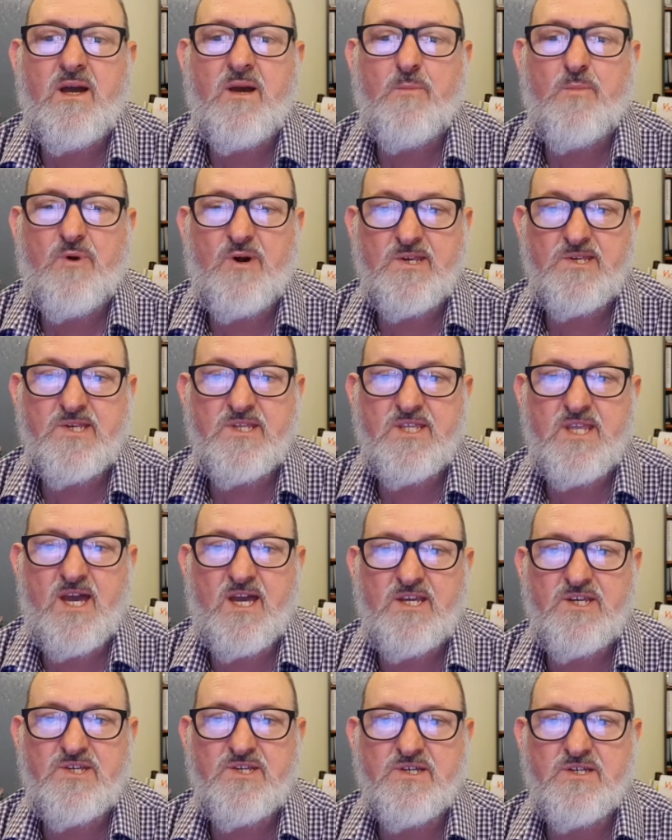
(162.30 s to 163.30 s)

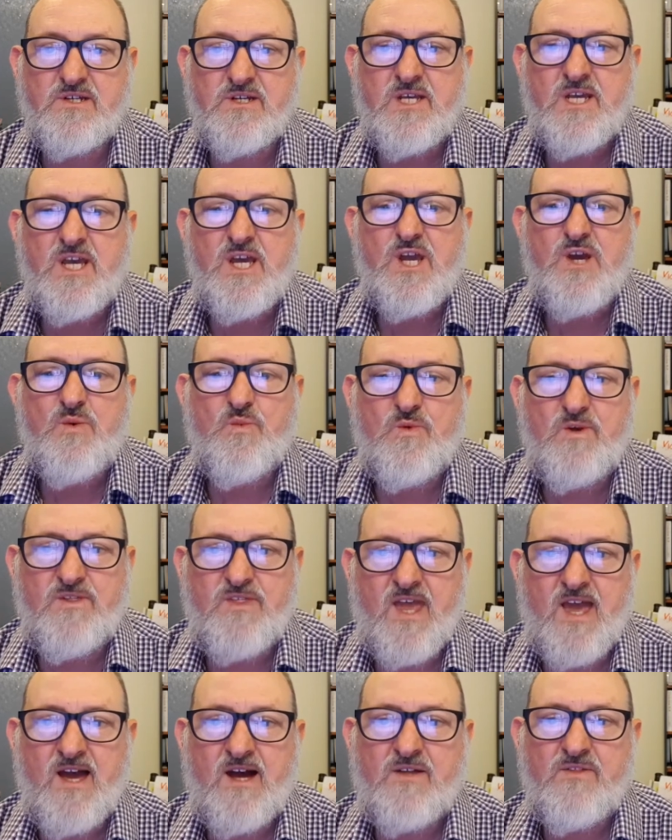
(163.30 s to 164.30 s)
presentation
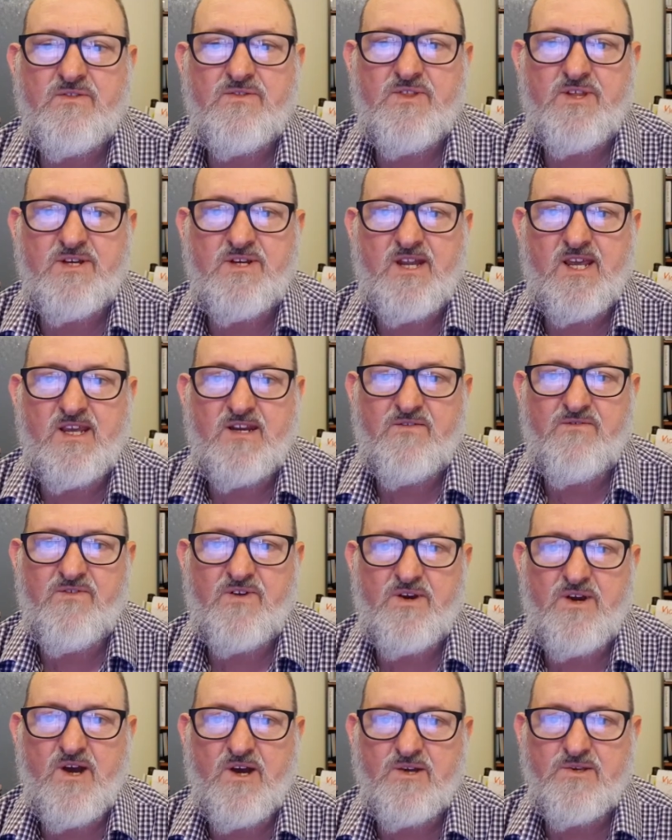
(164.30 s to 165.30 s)
without the need for
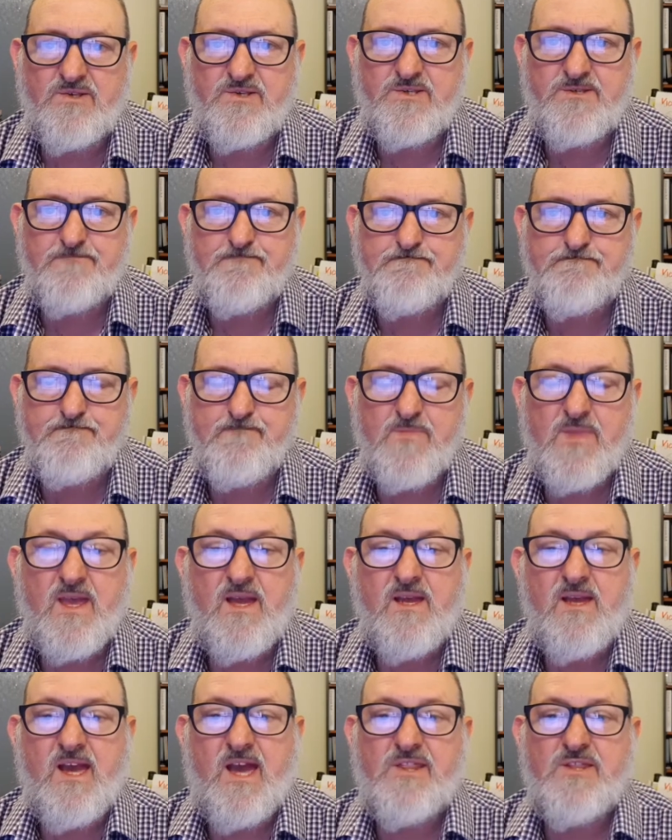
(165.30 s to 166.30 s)
notes.
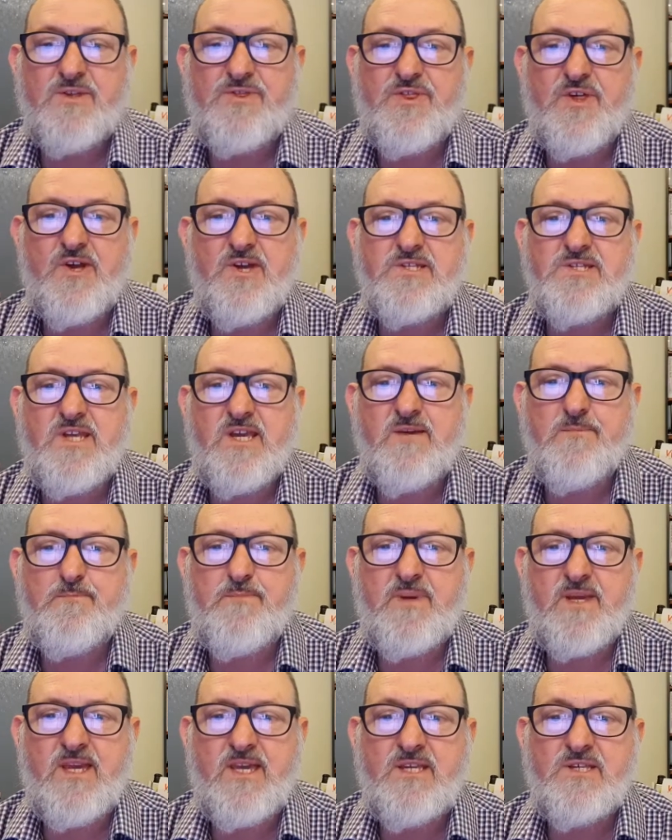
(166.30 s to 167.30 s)
And the third
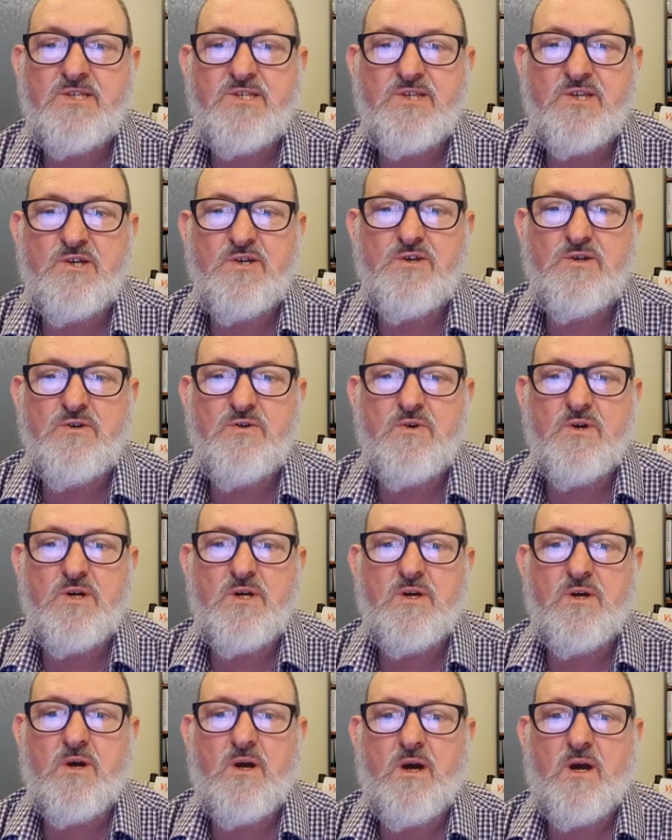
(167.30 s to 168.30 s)
tip is to
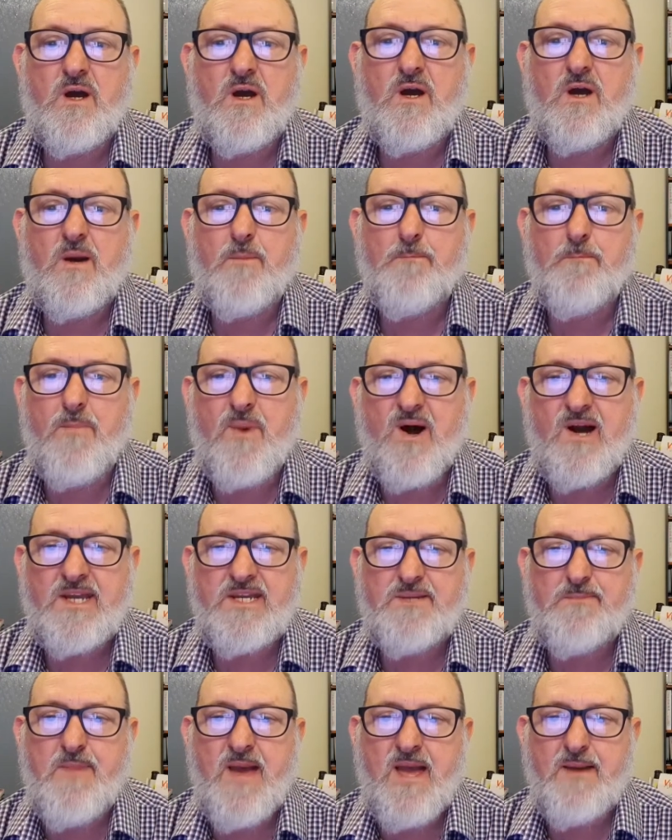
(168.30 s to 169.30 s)

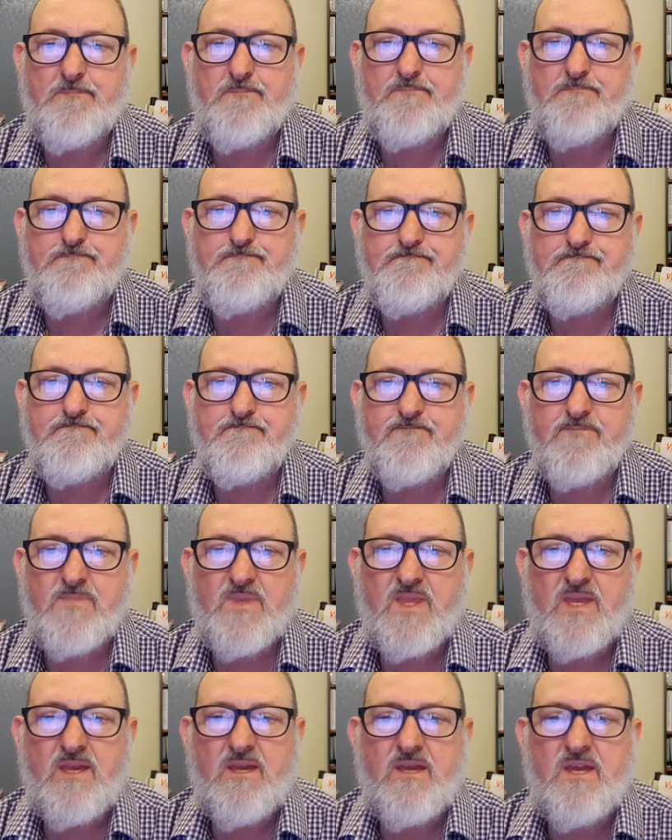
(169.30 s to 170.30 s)
mind map.
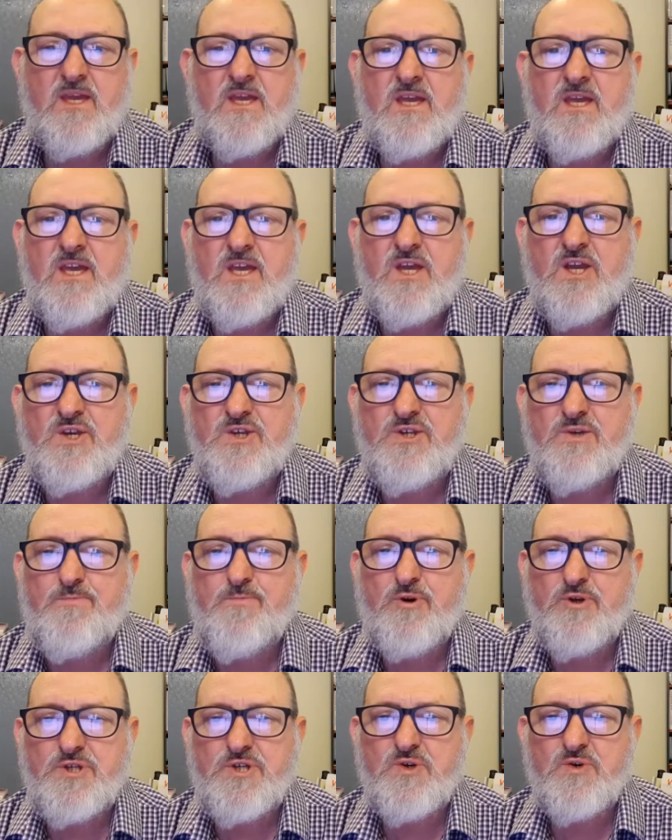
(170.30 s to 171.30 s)
You
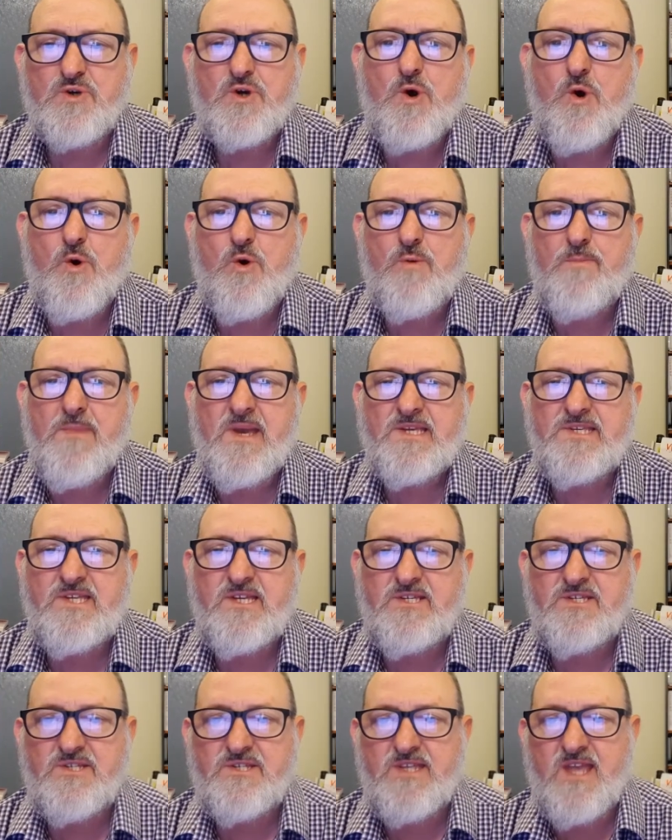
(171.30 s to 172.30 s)
put your core
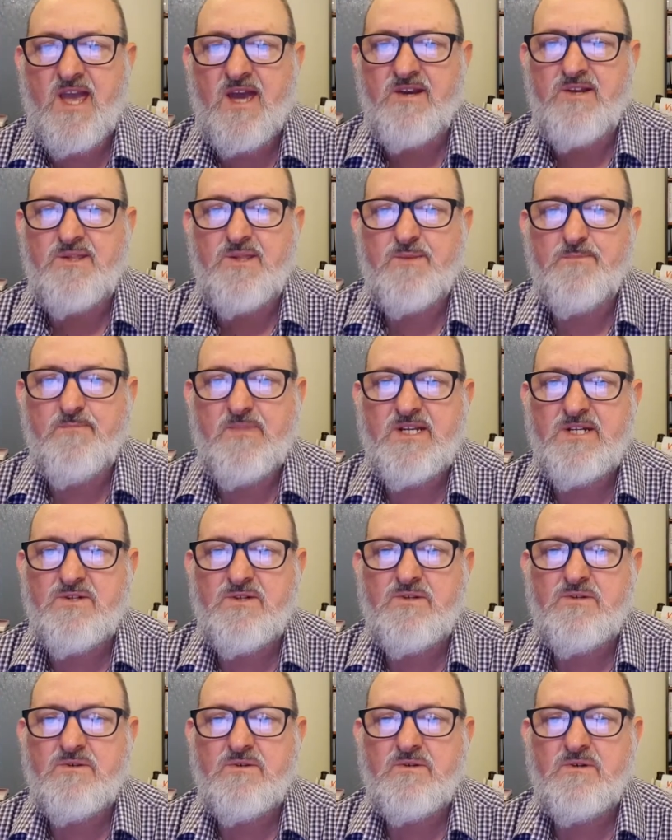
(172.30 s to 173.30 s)
message down in the
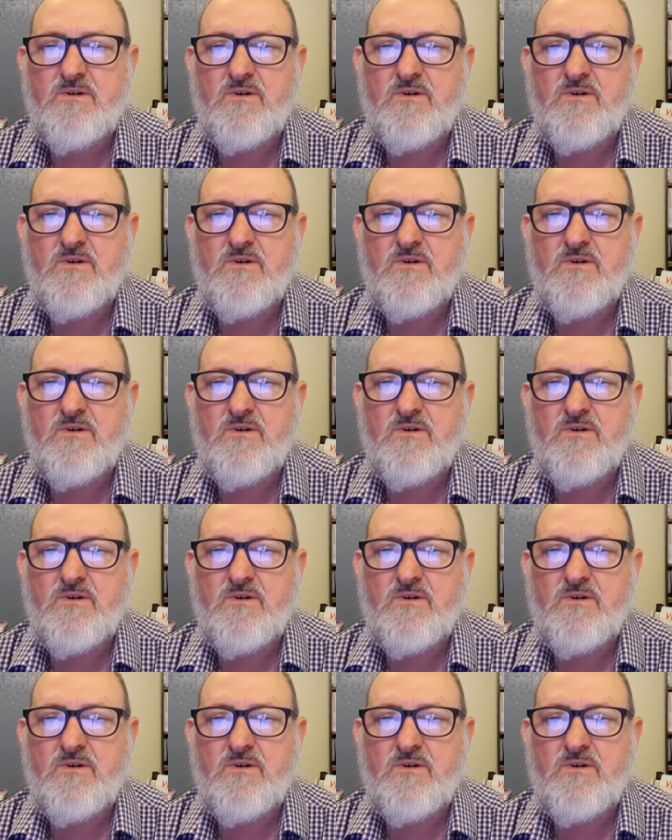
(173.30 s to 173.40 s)
middle